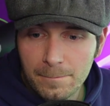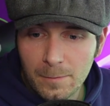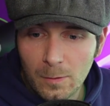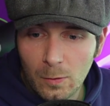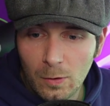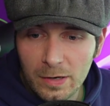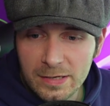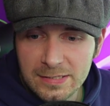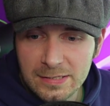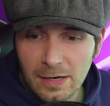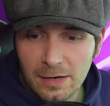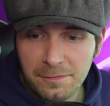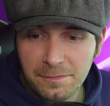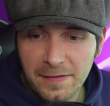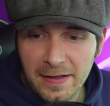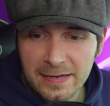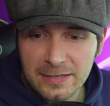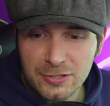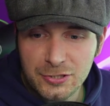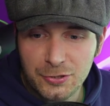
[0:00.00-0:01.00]
Is it,
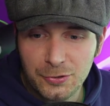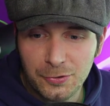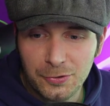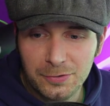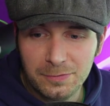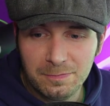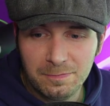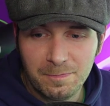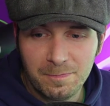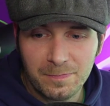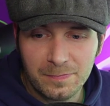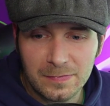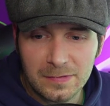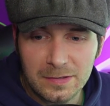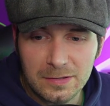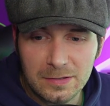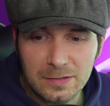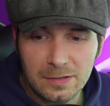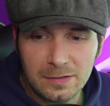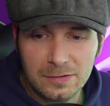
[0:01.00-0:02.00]
thanks, Sean.
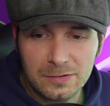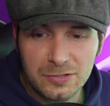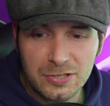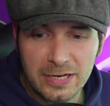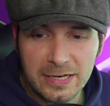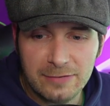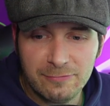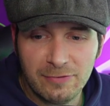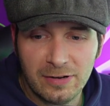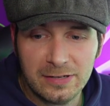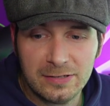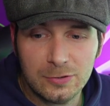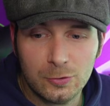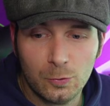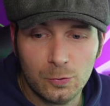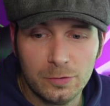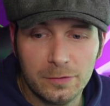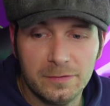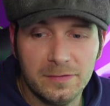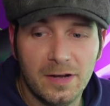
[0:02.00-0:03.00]
Chicken Run
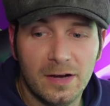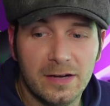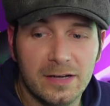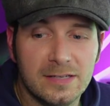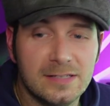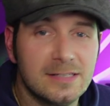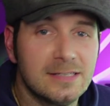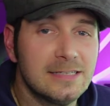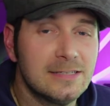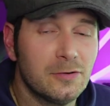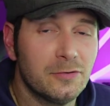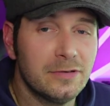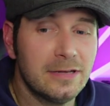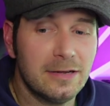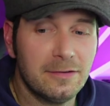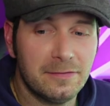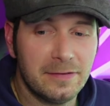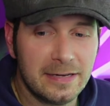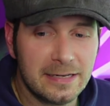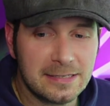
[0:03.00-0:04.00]
Dawn of Nuggets is on
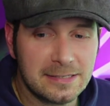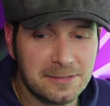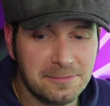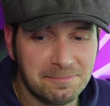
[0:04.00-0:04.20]
Netflix.